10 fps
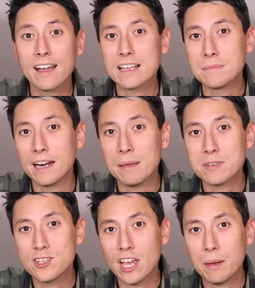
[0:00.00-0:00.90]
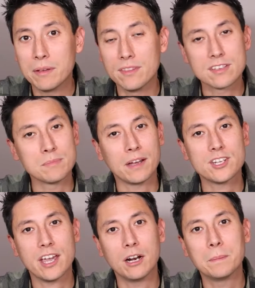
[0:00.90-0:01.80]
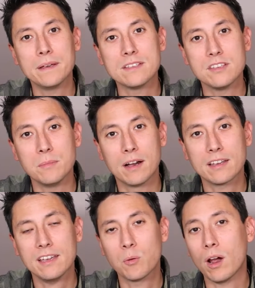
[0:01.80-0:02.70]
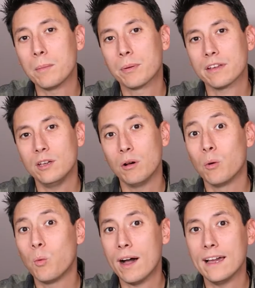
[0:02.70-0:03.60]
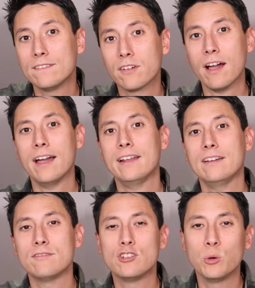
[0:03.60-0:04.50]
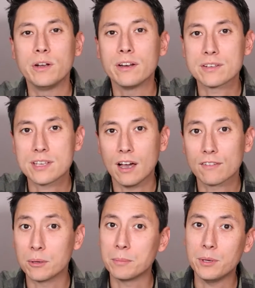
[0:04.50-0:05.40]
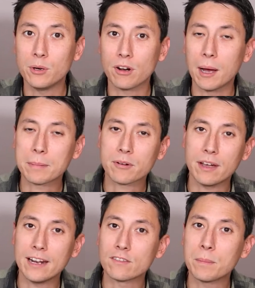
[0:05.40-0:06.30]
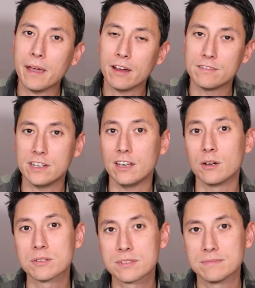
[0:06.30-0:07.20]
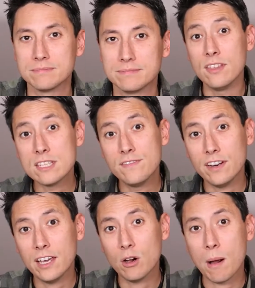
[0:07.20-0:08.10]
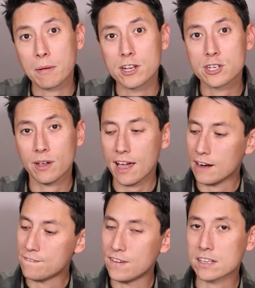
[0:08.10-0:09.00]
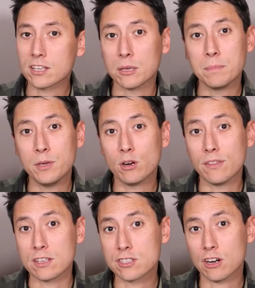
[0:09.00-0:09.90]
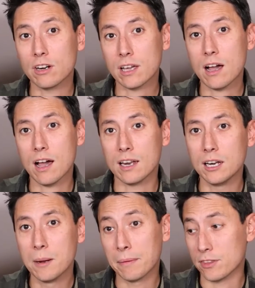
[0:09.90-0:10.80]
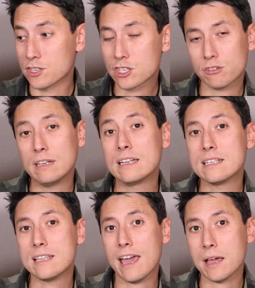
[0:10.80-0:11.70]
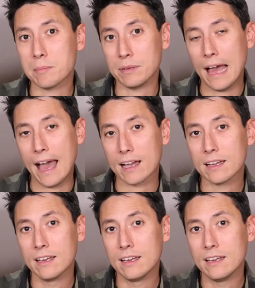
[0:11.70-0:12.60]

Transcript: Hey guys, my name is Jamin. This is my channel PC Monkey where I bring you a wide variety of do-it-yourself computer upgrade and repair videos. In this video, I'm going to show you how to fix a computer that's turning on but the screen is staying black.